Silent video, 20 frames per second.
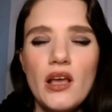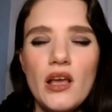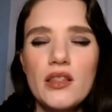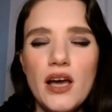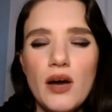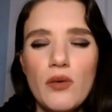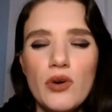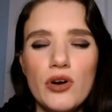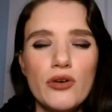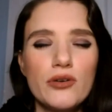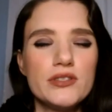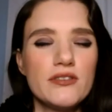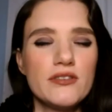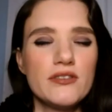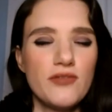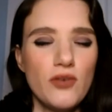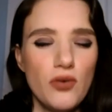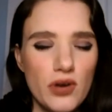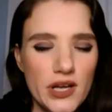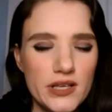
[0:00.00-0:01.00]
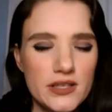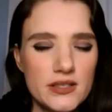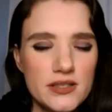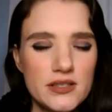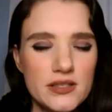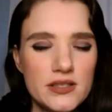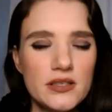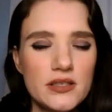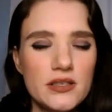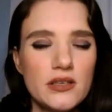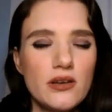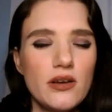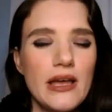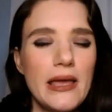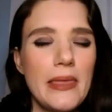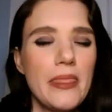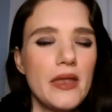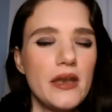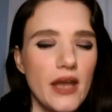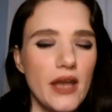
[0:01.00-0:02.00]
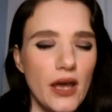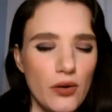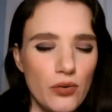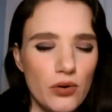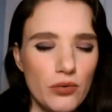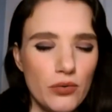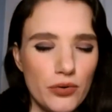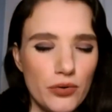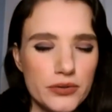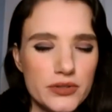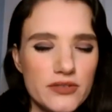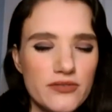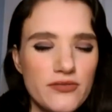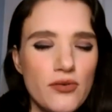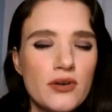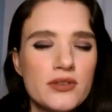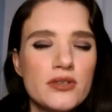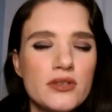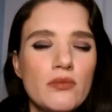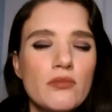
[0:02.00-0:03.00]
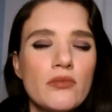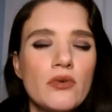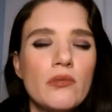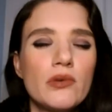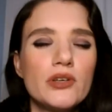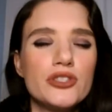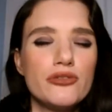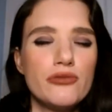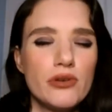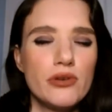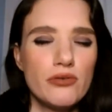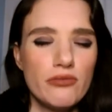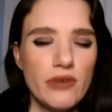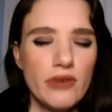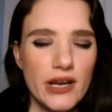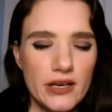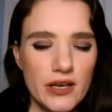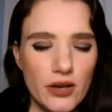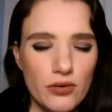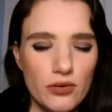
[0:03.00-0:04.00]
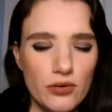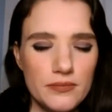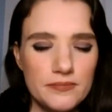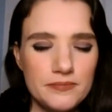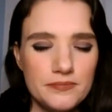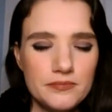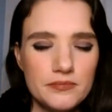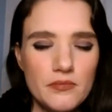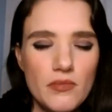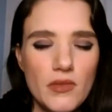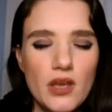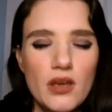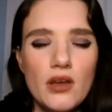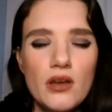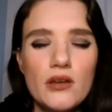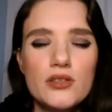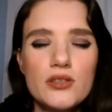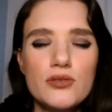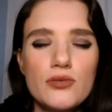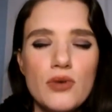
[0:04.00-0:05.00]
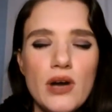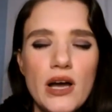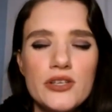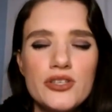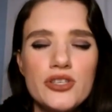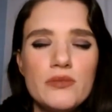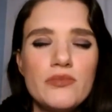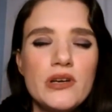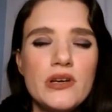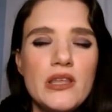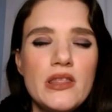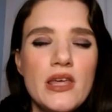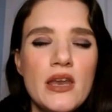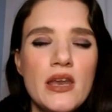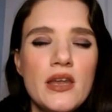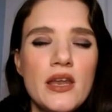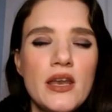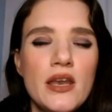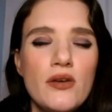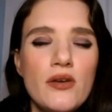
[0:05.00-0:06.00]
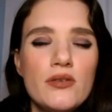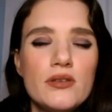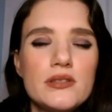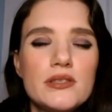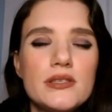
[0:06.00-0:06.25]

that we're going to focus in the now. We're going to focus on what we're doing right now. So as you breathe in and out,